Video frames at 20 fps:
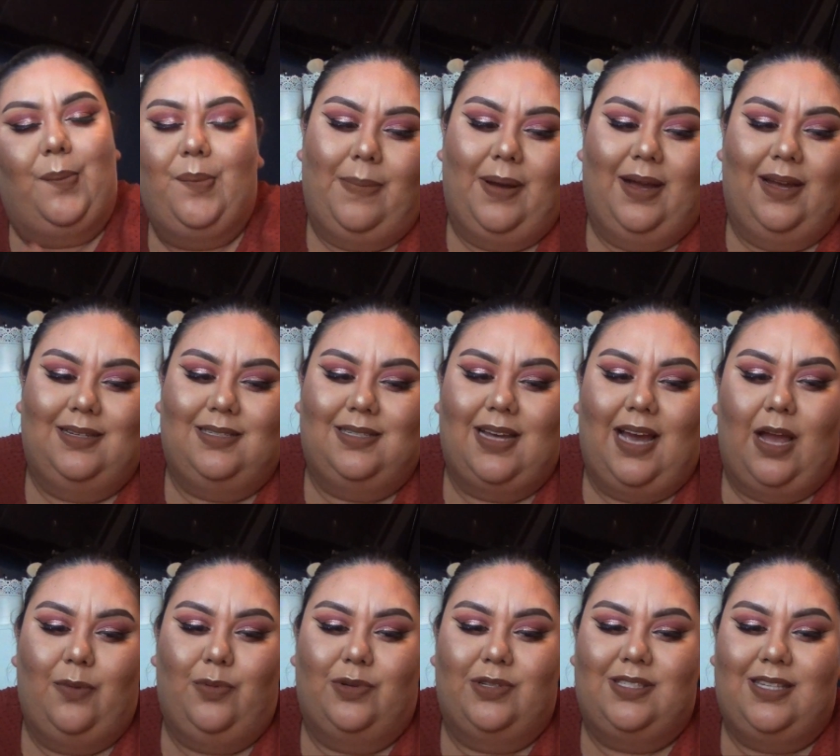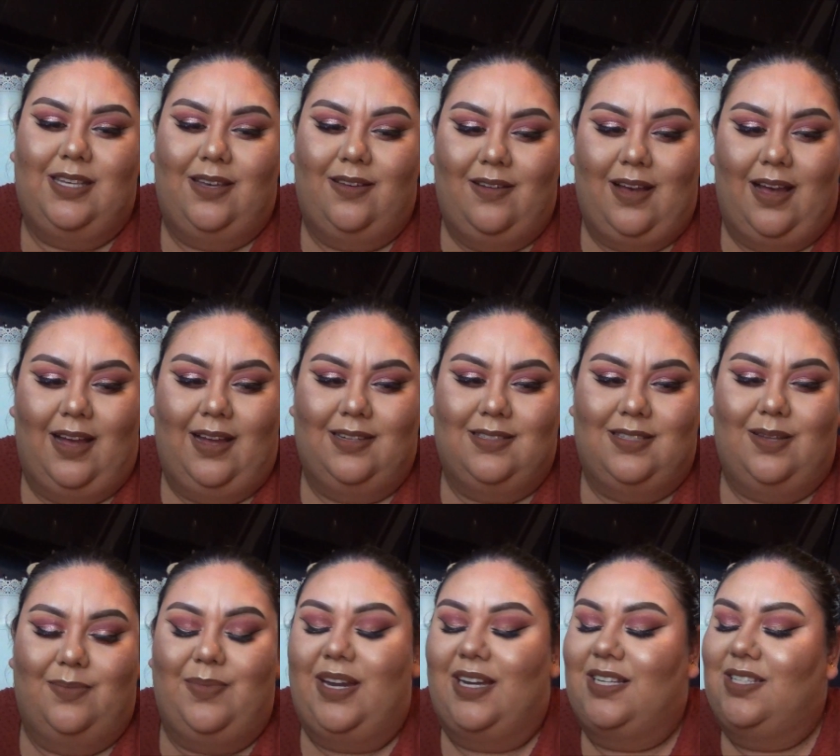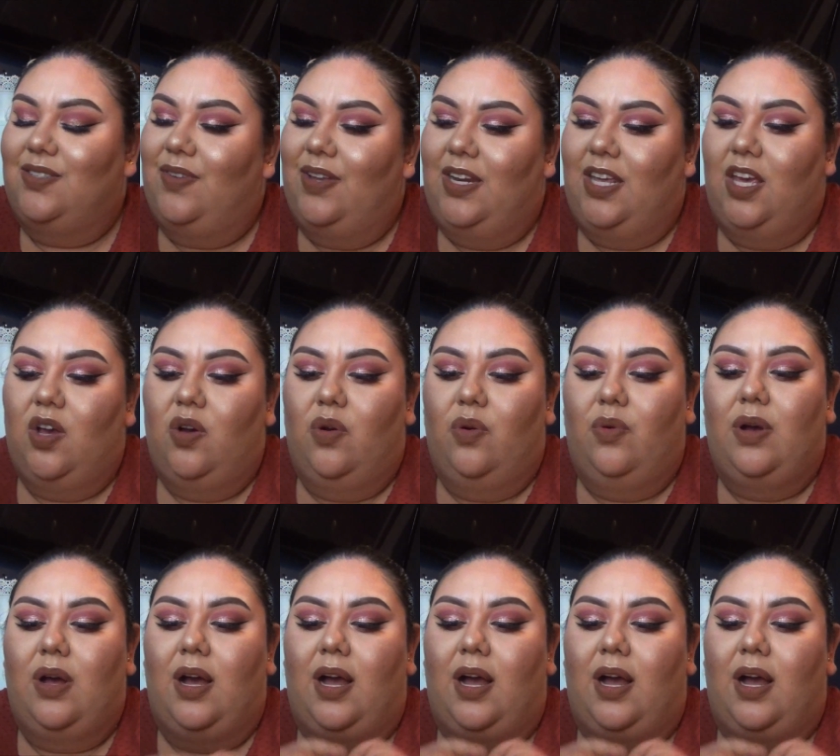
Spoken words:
But I will see you guys in my next video.